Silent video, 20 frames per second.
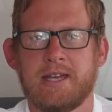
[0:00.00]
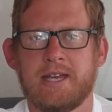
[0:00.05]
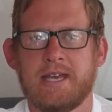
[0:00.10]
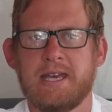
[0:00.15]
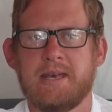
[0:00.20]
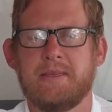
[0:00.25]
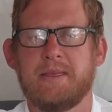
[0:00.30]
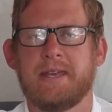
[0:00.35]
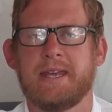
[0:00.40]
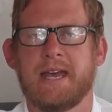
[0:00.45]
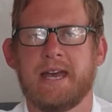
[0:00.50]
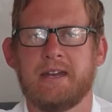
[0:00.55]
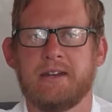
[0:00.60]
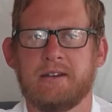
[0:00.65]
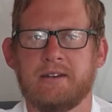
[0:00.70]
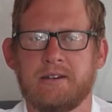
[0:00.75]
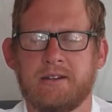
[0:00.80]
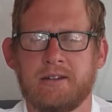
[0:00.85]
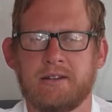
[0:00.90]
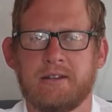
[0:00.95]
in the
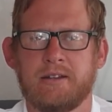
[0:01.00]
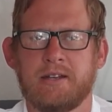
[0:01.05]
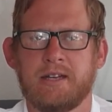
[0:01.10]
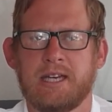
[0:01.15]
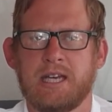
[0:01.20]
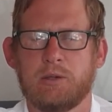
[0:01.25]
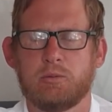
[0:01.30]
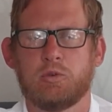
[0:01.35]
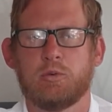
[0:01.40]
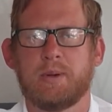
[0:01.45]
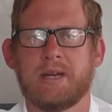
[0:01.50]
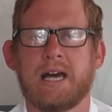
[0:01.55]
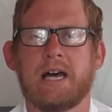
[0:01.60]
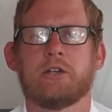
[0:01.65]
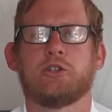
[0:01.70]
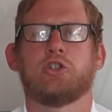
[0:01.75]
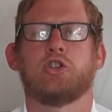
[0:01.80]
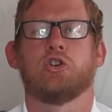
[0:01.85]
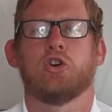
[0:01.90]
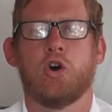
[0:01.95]
end, it will be
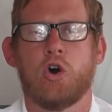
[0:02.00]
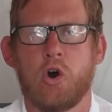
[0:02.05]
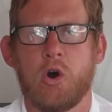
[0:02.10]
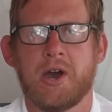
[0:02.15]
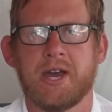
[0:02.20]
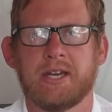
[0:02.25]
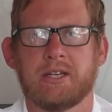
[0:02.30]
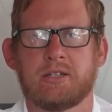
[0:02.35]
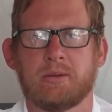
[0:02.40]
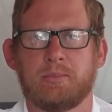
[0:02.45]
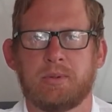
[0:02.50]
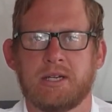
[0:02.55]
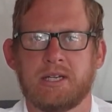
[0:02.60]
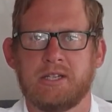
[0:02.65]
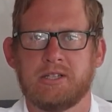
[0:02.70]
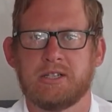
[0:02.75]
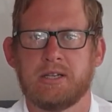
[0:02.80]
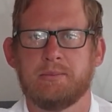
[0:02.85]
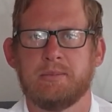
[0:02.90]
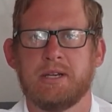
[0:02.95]
our joy to
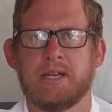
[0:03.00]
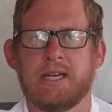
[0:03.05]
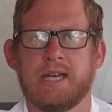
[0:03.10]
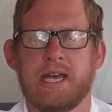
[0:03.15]
please him.